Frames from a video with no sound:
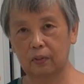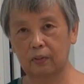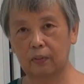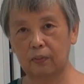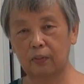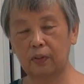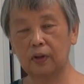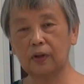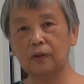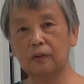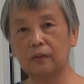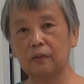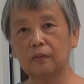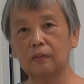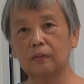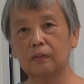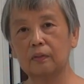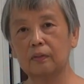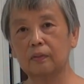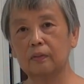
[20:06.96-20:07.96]
read,
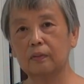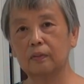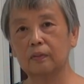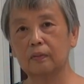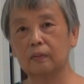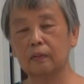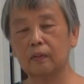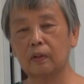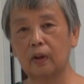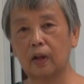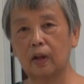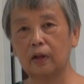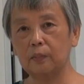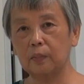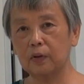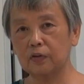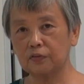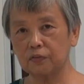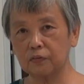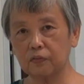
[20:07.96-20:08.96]
and you
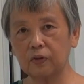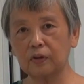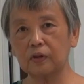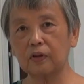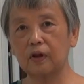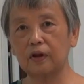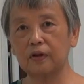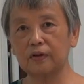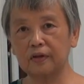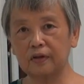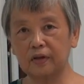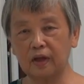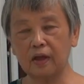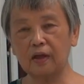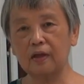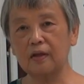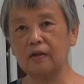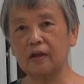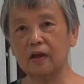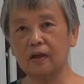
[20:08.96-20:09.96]
must read
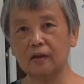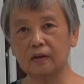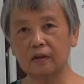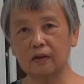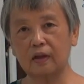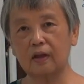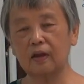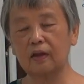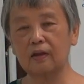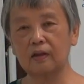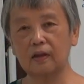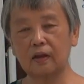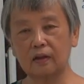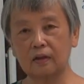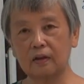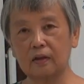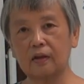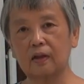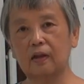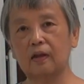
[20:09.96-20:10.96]
again and again and
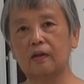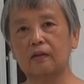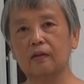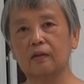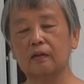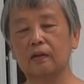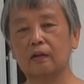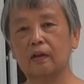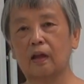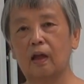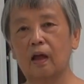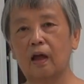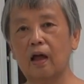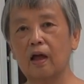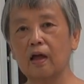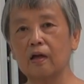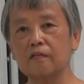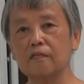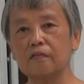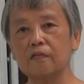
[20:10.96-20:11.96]
again.
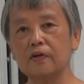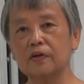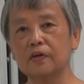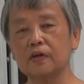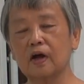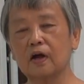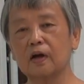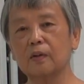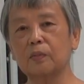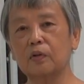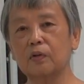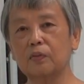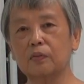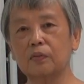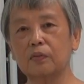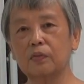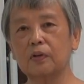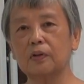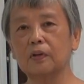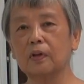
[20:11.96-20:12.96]
Every time you
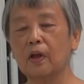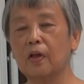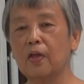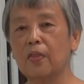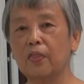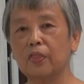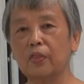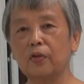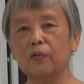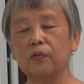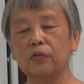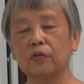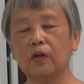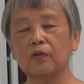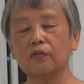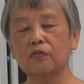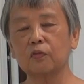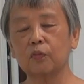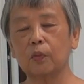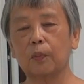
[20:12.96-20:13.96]
read, new
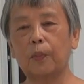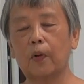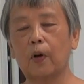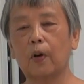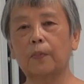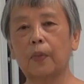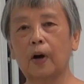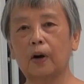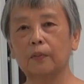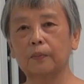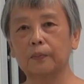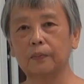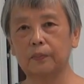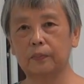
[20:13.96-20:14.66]
things will pop up.